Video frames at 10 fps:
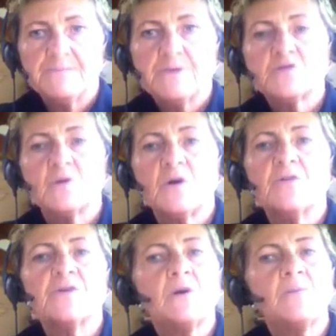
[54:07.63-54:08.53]
So
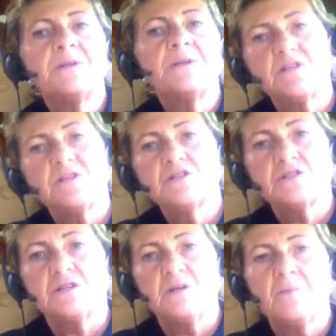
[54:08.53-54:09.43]
other combinations
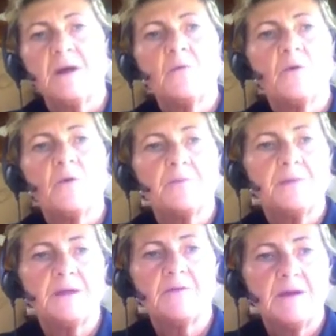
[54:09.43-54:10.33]
that you might want to
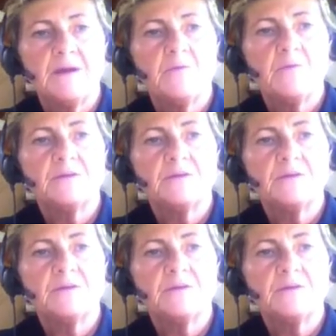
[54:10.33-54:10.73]
play around with: